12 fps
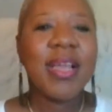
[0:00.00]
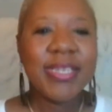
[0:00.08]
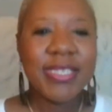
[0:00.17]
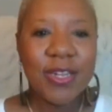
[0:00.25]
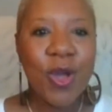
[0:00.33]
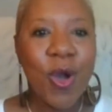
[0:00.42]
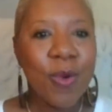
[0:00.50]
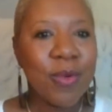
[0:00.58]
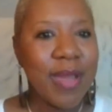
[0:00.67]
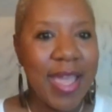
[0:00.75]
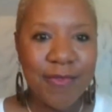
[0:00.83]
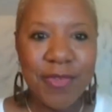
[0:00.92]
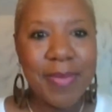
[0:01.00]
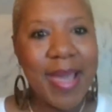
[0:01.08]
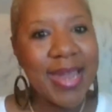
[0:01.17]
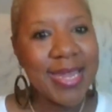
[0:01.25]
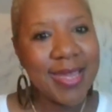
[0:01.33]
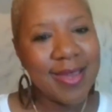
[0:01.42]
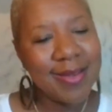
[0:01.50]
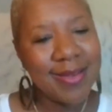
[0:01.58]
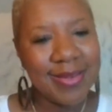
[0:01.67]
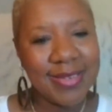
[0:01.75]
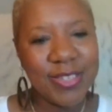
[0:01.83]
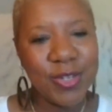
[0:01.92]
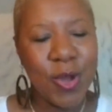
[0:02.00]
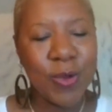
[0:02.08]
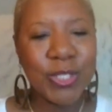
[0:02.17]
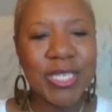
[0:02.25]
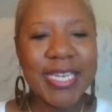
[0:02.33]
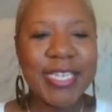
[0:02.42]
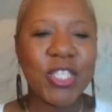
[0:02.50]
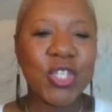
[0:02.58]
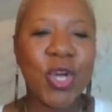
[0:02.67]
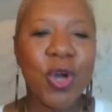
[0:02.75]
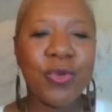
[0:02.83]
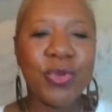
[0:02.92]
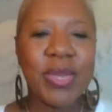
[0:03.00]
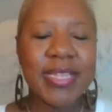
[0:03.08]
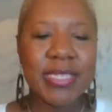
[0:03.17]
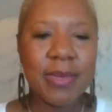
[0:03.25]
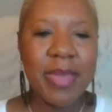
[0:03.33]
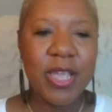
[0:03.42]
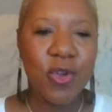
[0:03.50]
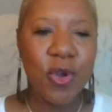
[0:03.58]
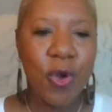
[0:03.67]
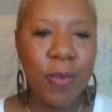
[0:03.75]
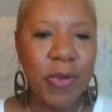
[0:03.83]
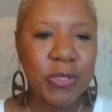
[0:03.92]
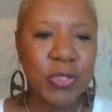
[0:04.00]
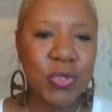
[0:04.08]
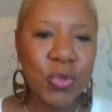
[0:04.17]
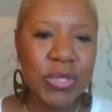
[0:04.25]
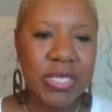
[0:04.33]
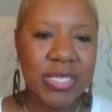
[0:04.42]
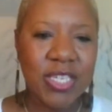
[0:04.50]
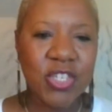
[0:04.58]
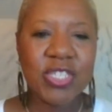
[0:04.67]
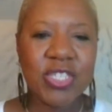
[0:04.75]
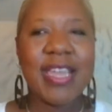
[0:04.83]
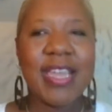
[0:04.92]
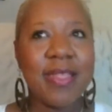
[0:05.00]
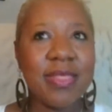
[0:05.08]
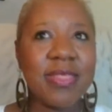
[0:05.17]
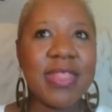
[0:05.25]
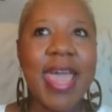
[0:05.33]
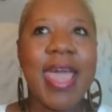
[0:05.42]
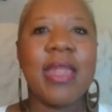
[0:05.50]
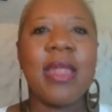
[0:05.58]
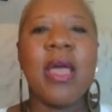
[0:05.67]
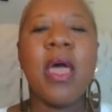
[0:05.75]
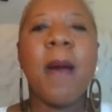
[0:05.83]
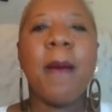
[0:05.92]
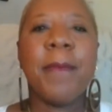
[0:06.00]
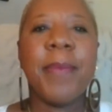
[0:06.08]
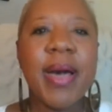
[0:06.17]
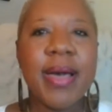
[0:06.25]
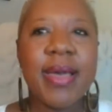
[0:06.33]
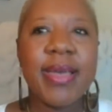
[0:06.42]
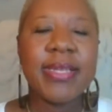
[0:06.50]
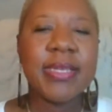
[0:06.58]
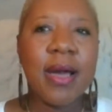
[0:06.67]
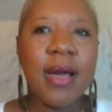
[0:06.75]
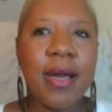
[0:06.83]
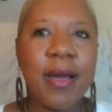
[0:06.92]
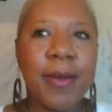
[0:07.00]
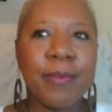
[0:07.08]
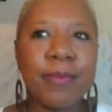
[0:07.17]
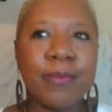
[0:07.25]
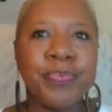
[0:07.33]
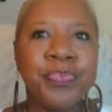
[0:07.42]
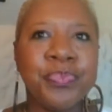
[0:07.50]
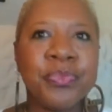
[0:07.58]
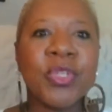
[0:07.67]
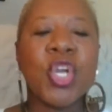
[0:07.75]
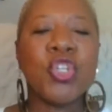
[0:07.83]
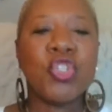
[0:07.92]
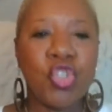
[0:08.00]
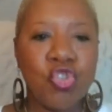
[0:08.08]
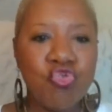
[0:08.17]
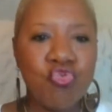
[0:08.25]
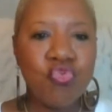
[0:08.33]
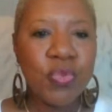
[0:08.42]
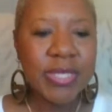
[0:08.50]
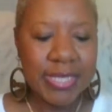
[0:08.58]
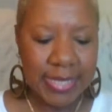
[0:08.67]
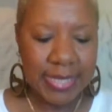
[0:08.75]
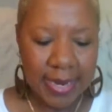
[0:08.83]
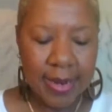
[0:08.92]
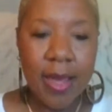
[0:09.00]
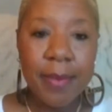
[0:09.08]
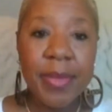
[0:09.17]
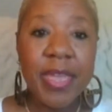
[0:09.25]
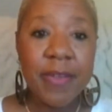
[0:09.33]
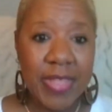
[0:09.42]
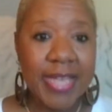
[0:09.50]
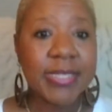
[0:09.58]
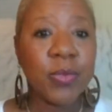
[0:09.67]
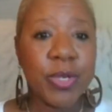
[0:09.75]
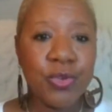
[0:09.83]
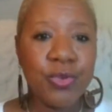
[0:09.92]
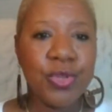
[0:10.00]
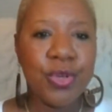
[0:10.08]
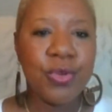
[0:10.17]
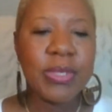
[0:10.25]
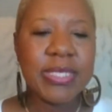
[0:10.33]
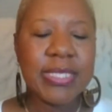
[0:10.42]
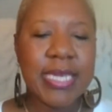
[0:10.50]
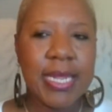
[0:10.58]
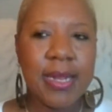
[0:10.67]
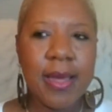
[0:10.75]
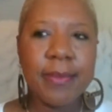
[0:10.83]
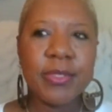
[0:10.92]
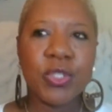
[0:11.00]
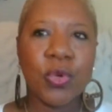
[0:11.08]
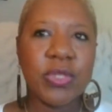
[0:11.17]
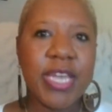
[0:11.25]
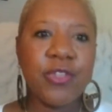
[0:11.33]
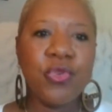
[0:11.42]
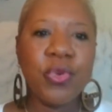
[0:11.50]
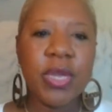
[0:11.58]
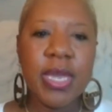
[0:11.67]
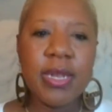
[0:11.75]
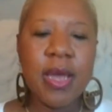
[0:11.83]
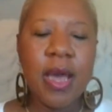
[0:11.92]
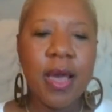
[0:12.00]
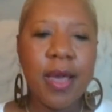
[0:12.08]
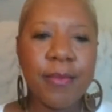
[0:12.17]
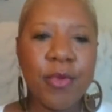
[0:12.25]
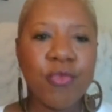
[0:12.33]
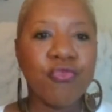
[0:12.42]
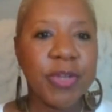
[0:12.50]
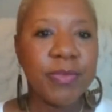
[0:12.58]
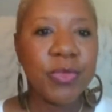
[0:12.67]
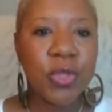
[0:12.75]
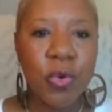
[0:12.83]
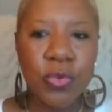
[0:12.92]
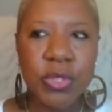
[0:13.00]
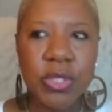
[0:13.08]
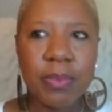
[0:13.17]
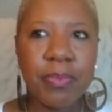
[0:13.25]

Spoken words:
Everybody, to each his own. You get to make your own personal decisions in that. But do set it up, if that's what you do, set it up so that you can reap those